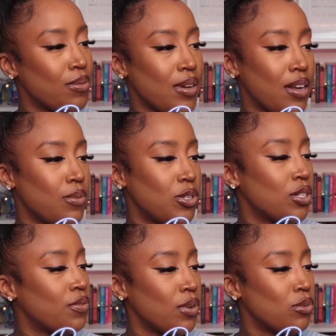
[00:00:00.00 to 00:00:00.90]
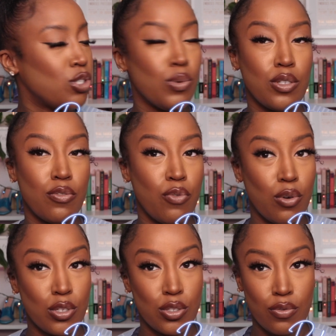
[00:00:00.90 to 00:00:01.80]
Rihanna. We should have known she was a
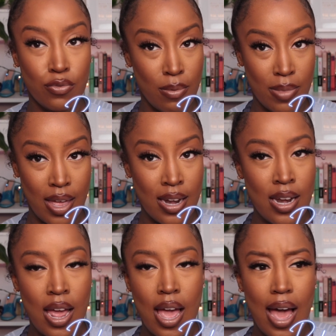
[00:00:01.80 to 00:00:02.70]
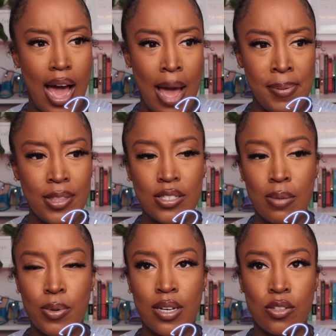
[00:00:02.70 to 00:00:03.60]
force from then. I picked this
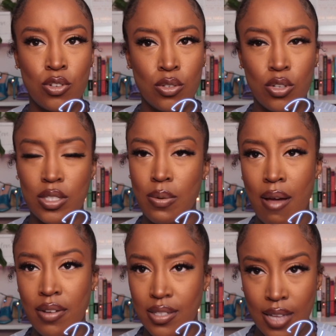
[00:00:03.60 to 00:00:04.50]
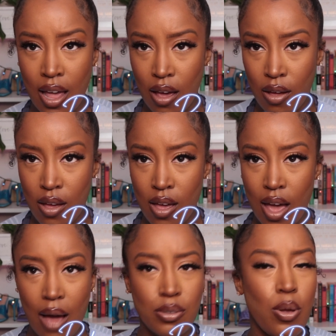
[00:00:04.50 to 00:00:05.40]
up one day at the drugstore because they were having a sale.
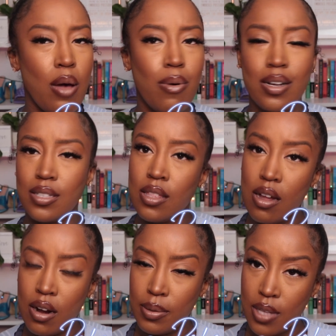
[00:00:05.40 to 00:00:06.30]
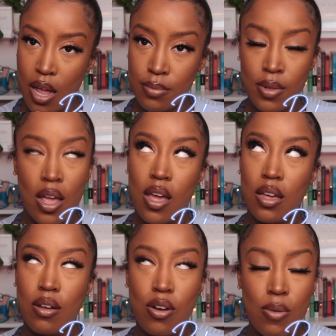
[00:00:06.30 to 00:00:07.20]
I walked in there and I was like,
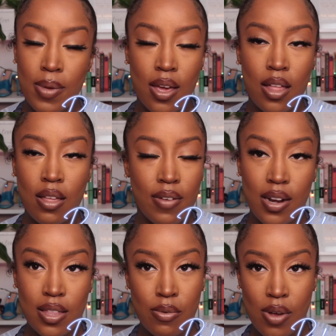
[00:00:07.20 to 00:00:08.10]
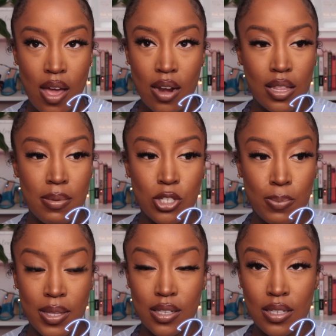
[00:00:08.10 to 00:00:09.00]
you know me, I love anything Rihanna. Let me just
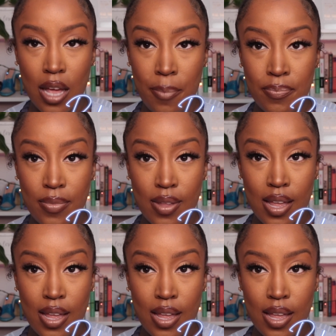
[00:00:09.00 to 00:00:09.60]
pick this up.